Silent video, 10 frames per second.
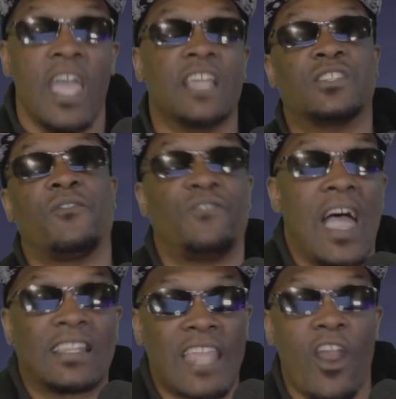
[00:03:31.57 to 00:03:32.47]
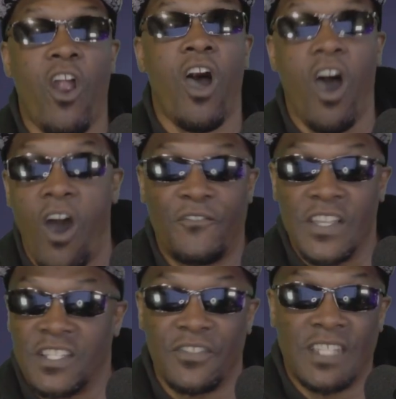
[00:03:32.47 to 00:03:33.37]
is the fact that our
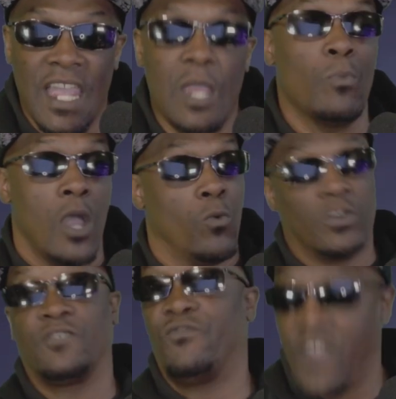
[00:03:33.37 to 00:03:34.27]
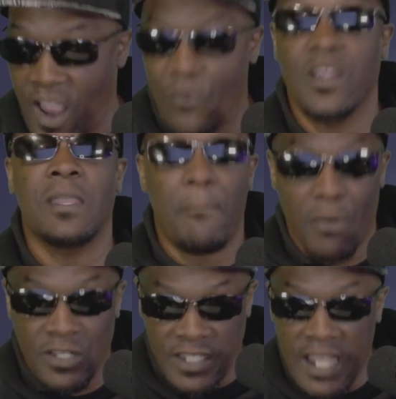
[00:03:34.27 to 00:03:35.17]
offensive scheme was very
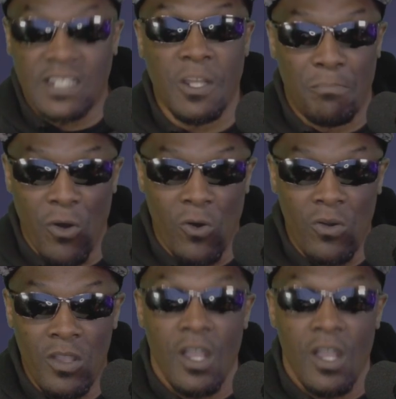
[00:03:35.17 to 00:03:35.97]
predictable.